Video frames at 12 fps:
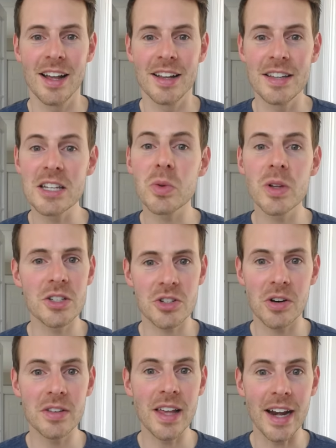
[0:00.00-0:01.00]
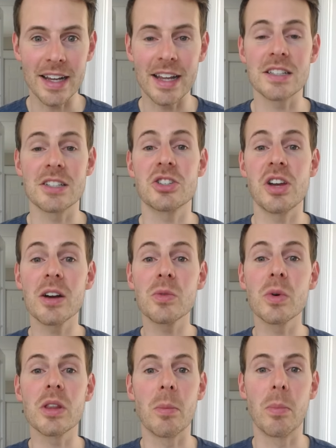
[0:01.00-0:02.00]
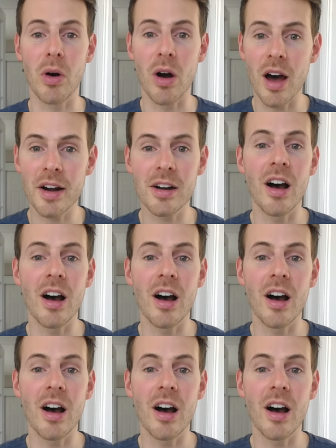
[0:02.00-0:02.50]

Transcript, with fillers: This will ensure that it gets shared with a broader